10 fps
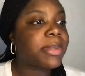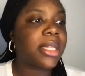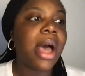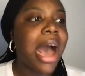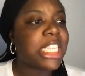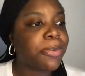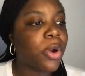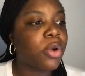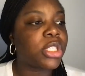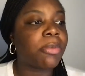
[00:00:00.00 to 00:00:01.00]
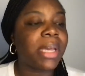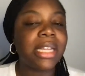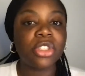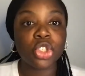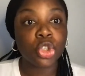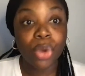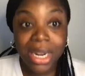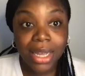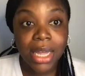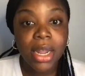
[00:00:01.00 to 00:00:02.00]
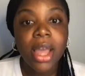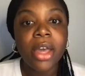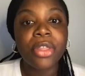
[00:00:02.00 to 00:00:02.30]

to the hospital to be treated,